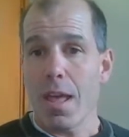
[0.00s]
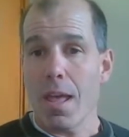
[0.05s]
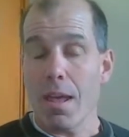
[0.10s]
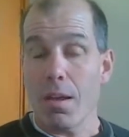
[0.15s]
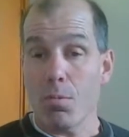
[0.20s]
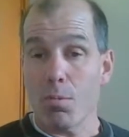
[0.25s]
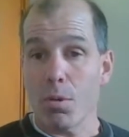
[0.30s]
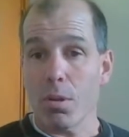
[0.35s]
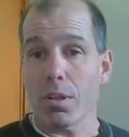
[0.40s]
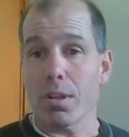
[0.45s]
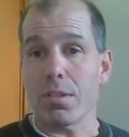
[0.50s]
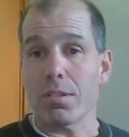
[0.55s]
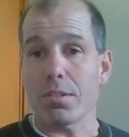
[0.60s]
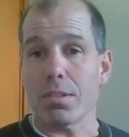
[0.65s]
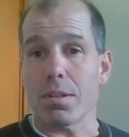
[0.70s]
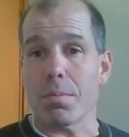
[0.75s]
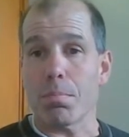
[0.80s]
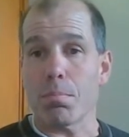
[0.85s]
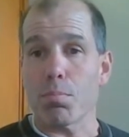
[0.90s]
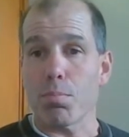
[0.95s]
and really is
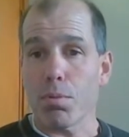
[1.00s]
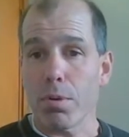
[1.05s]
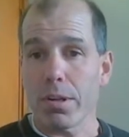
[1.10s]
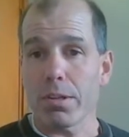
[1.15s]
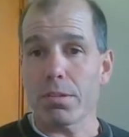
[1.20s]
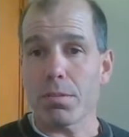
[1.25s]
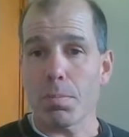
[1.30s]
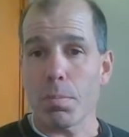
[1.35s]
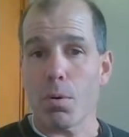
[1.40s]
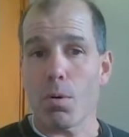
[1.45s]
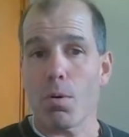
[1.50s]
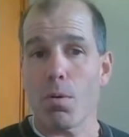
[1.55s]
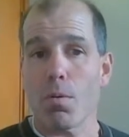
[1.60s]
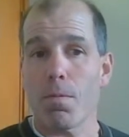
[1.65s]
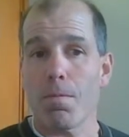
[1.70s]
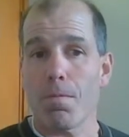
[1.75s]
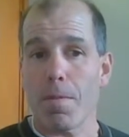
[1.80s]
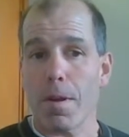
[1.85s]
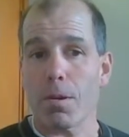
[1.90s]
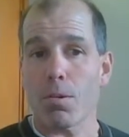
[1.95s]
the
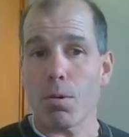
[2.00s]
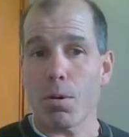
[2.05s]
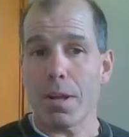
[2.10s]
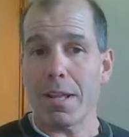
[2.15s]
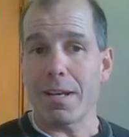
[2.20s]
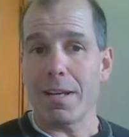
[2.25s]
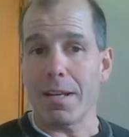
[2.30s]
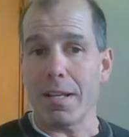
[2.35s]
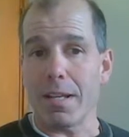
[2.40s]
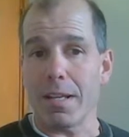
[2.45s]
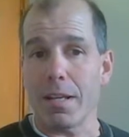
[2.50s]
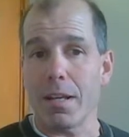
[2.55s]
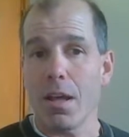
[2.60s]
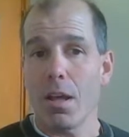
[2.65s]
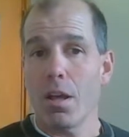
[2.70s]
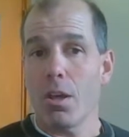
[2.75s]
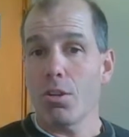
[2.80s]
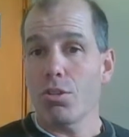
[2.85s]
principal federal entity